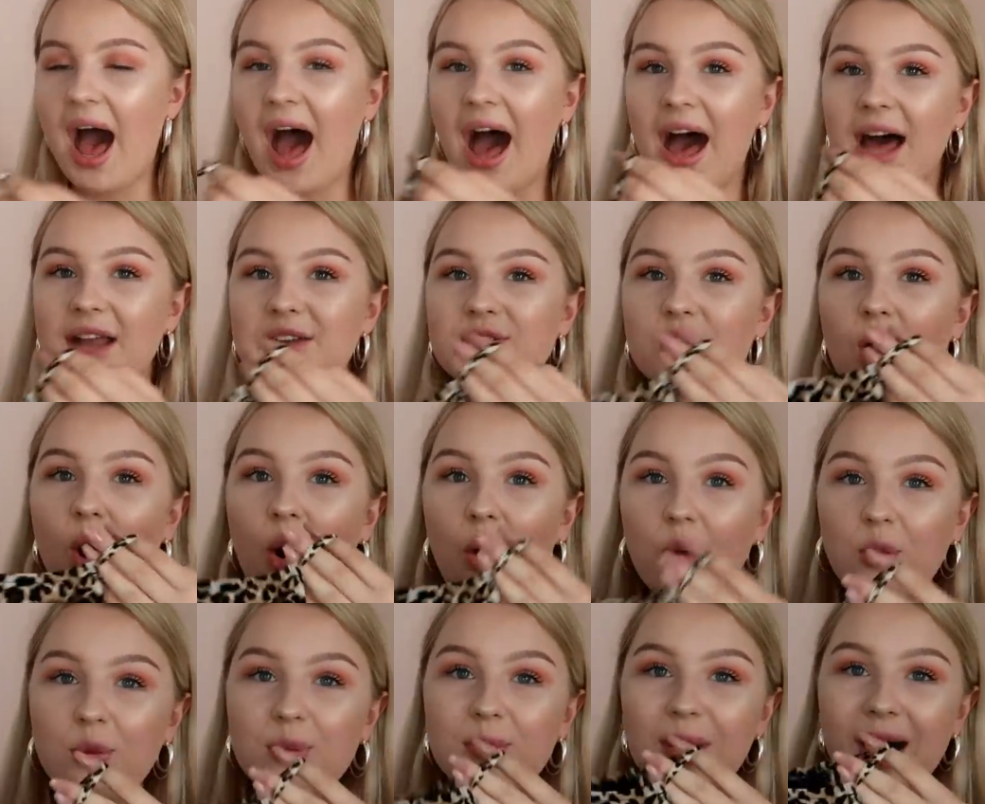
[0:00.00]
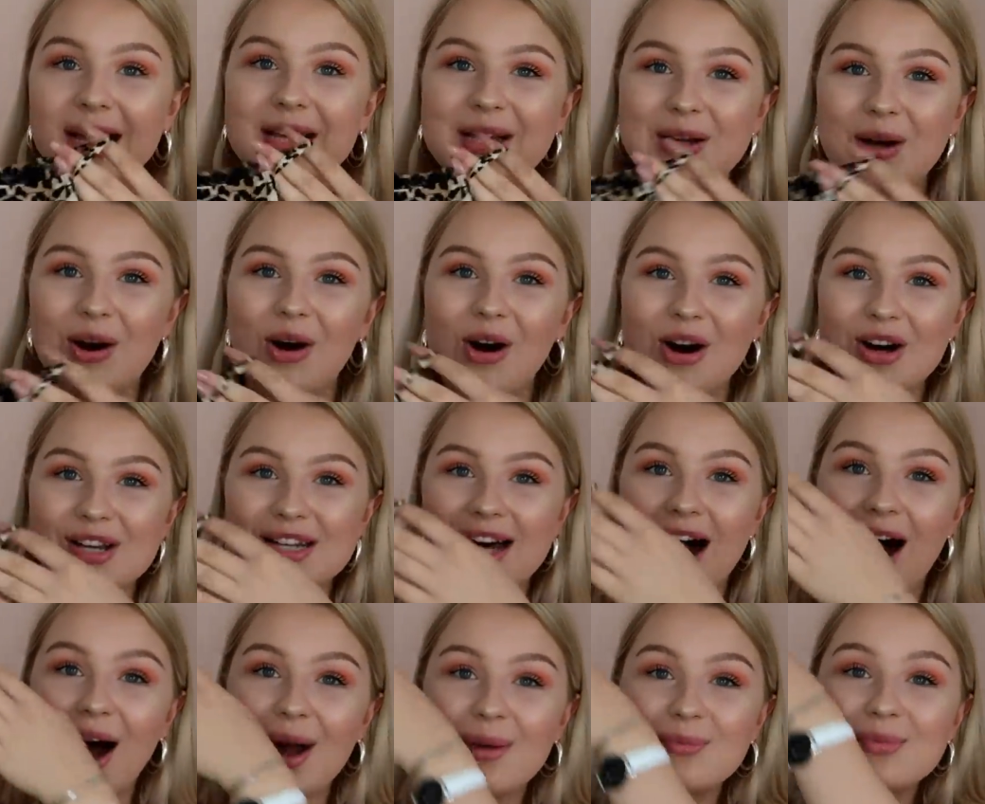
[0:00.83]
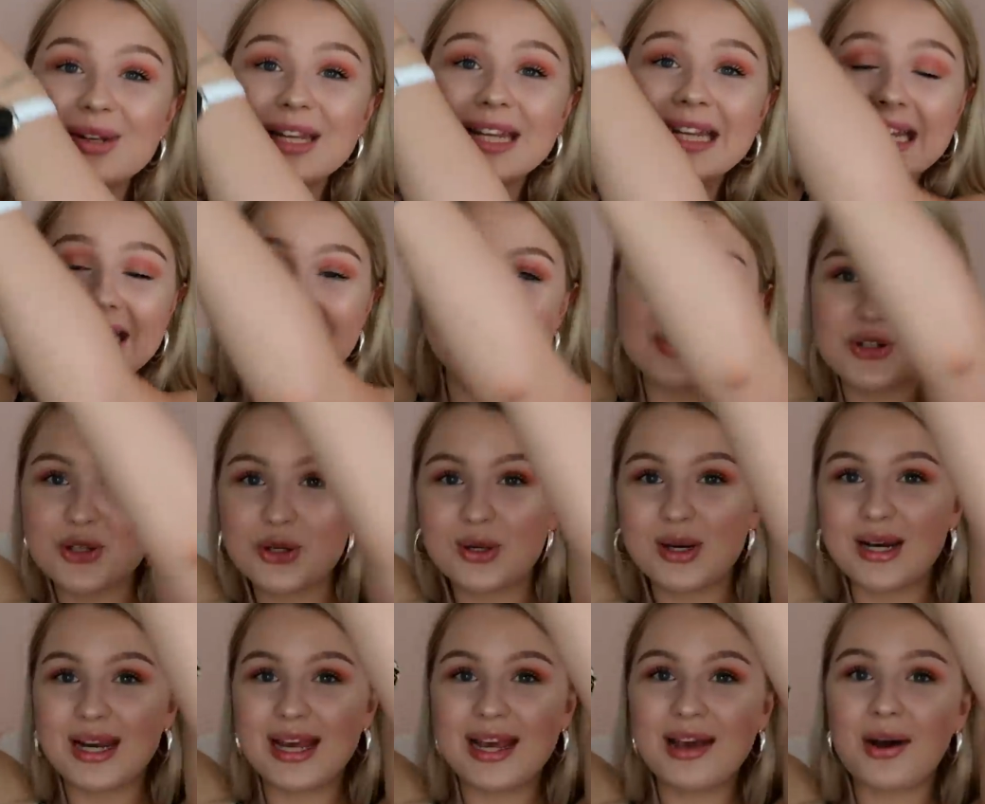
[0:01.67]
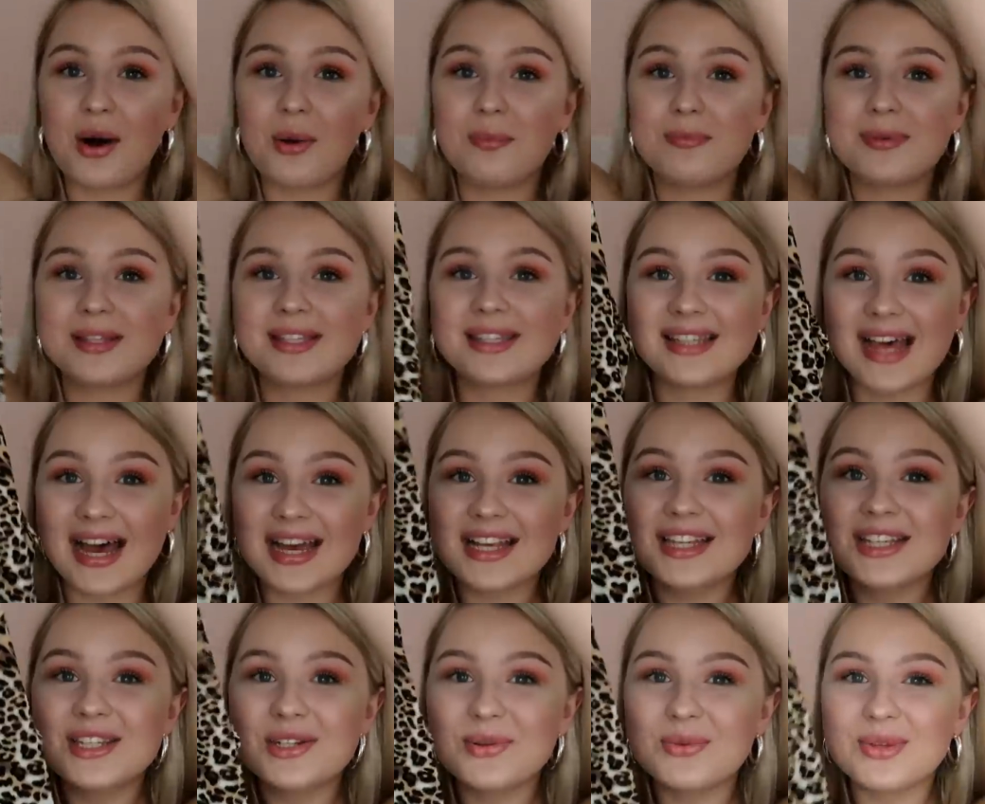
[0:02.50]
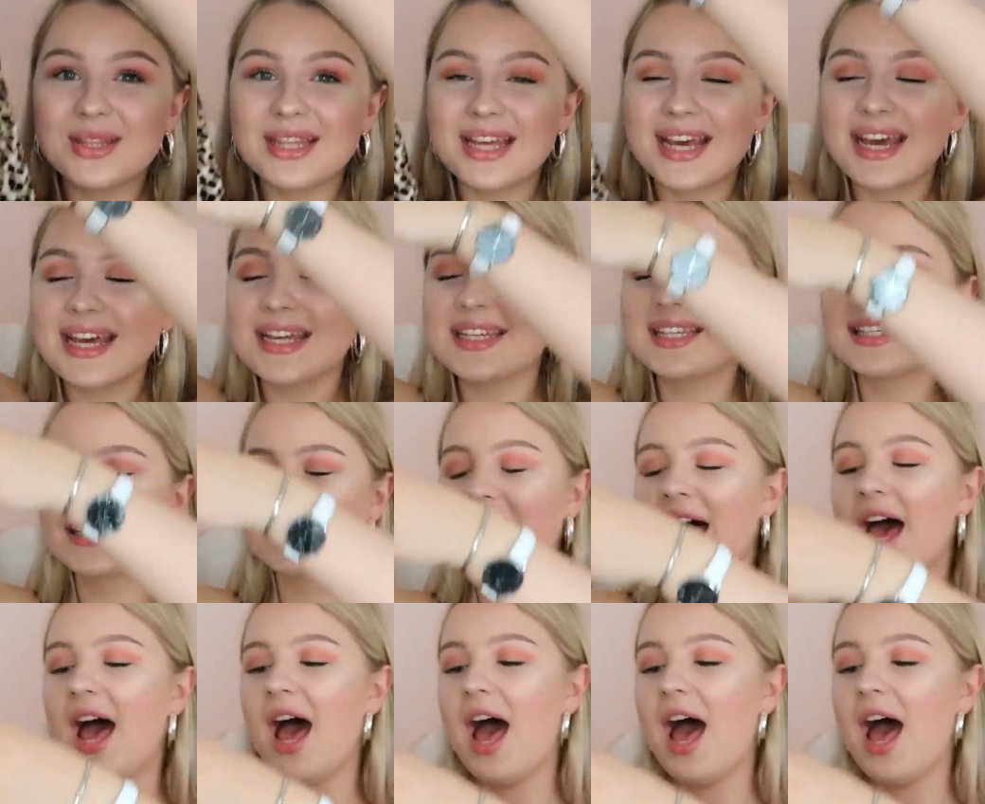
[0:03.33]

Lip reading: And oh my god, I'm literally obsessed with this.